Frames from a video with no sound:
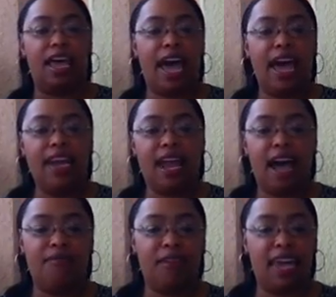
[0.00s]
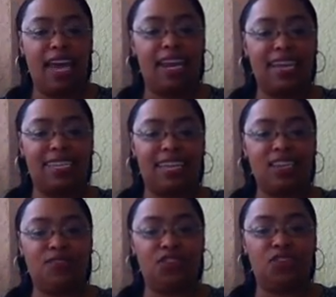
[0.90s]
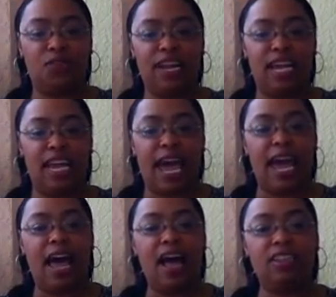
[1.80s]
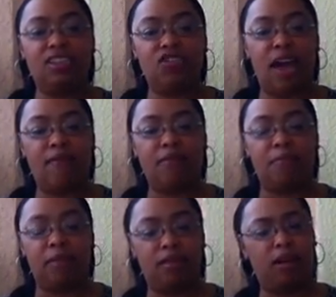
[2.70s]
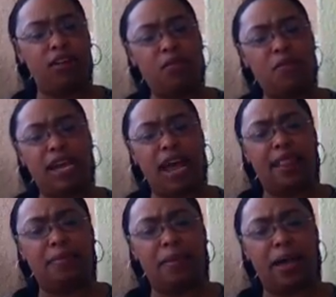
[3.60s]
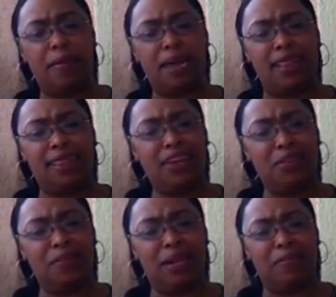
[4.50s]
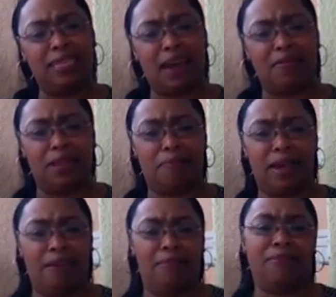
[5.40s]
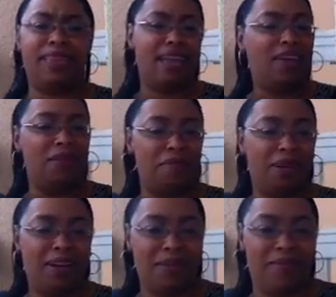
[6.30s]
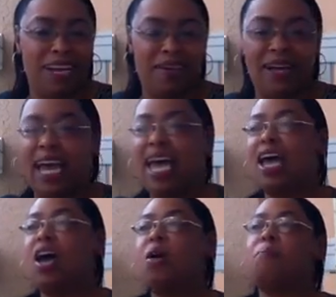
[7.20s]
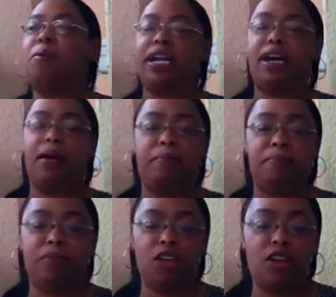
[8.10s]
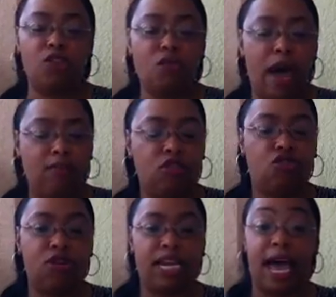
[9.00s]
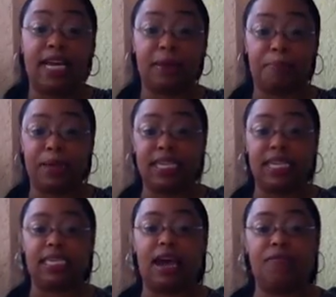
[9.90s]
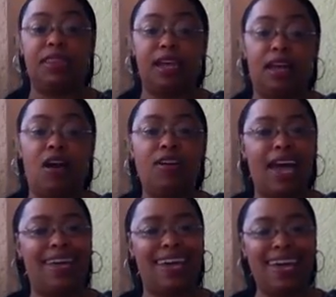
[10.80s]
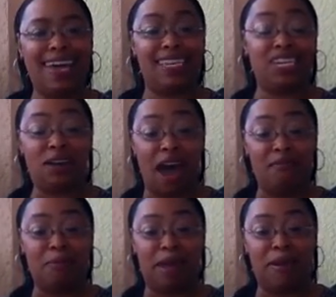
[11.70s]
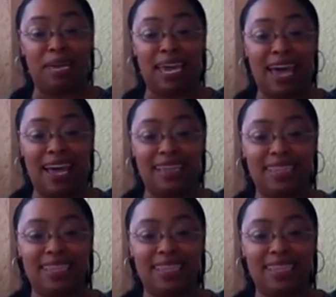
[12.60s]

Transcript: Hey, Life KNX, thanks for joining. Hey, are you the one that had the baby? I think you're the one that was having the baby, but thank you and welcome anyway. But you know, you have to treat it as a business. Everything. Okay, good. Did you have the baby yet?